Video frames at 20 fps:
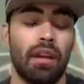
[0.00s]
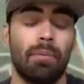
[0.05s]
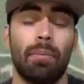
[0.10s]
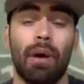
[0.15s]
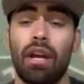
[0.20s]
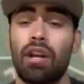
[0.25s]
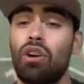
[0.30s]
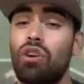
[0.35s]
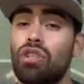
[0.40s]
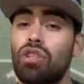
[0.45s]

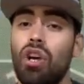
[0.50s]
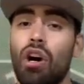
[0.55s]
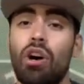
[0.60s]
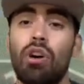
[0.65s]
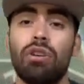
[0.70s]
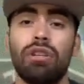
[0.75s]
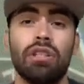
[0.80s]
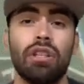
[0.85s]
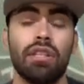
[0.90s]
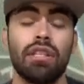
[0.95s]
My coach
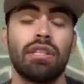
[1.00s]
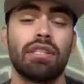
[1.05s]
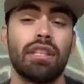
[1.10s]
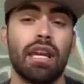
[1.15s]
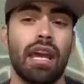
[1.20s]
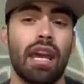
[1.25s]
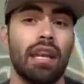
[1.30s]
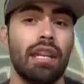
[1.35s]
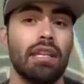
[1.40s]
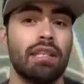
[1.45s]
always used to
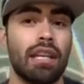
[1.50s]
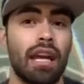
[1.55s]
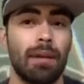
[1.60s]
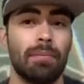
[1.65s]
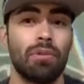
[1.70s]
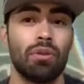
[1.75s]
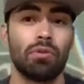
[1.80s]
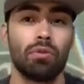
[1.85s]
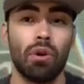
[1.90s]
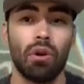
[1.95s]
say
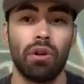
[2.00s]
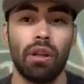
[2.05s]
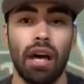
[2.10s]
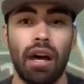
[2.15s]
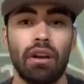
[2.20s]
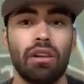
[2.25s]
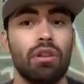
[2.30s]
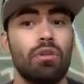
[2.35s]
anytime you roll out,